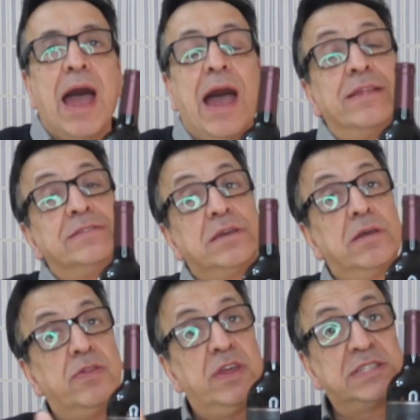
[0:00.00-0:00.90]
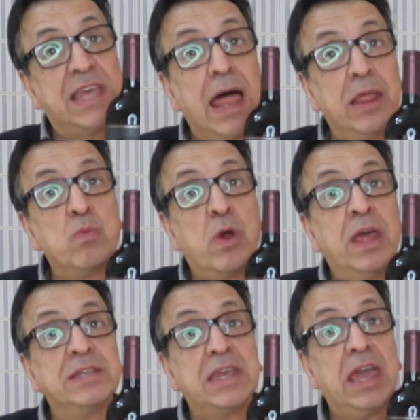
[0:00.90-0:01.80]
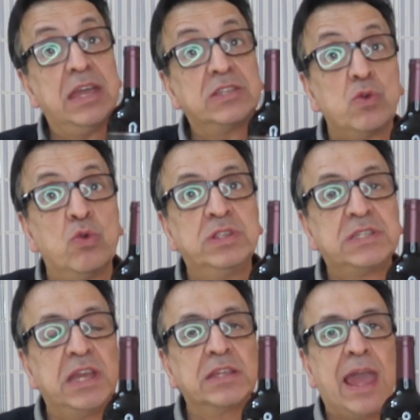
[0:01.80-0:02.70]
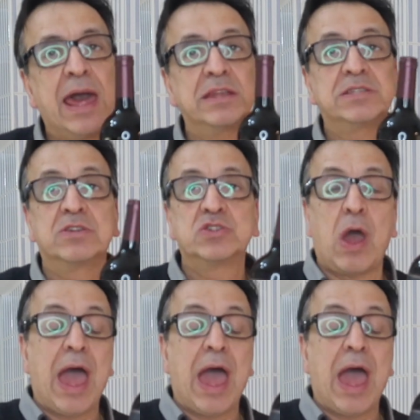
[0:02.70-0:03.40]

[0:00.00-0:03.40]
and the Italian one has its own distinct characters,